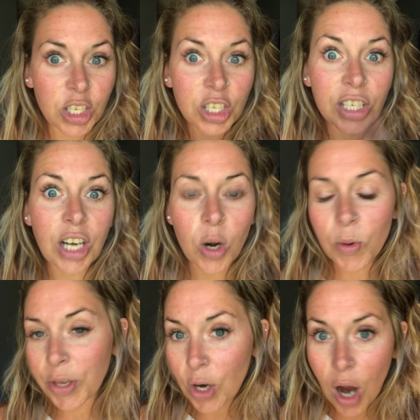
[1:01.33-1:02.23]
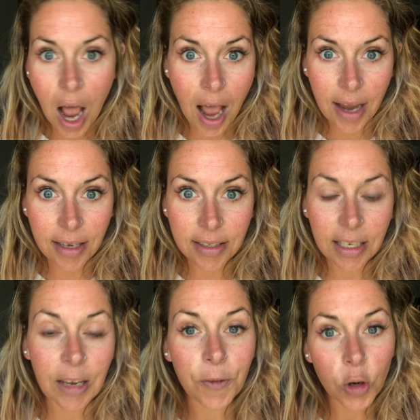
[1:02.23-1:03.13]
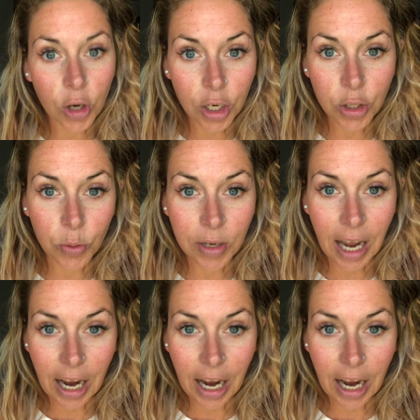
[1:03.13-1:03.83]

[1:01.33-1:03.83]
to start with your eyes if you're going to do an